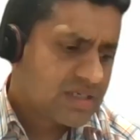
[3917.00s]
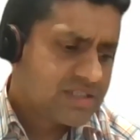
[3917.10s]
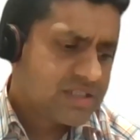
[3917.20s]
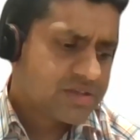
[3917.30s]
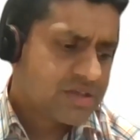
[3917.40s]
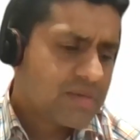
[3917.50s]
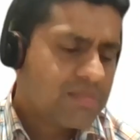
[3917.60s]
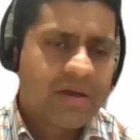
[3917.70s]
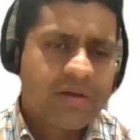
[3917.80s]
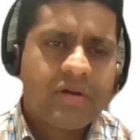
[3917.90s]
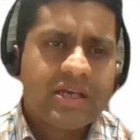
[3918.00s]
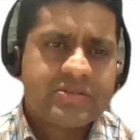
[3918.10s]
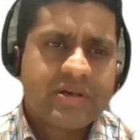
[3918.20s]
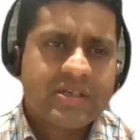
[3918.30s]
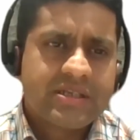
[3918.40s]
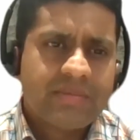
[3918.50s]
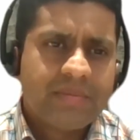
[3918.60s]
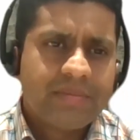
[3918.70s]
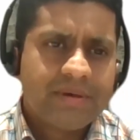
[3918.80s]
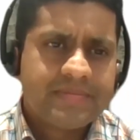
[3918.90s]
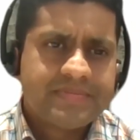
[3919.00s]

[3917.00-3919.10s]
these are microglia as far as I remember.